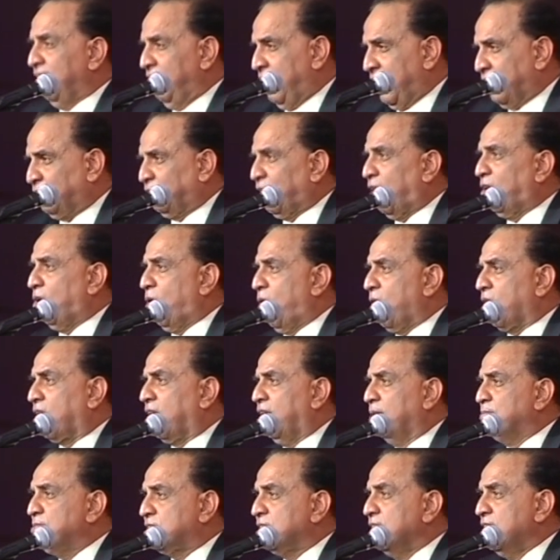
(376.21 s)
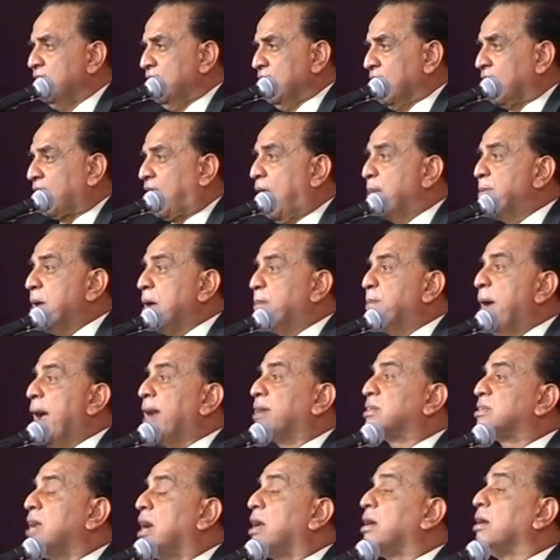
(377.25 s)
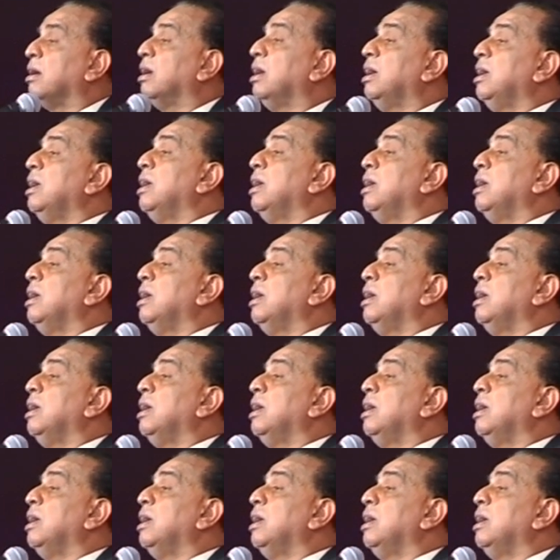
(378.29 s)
Let the law comes. Coming back, sir.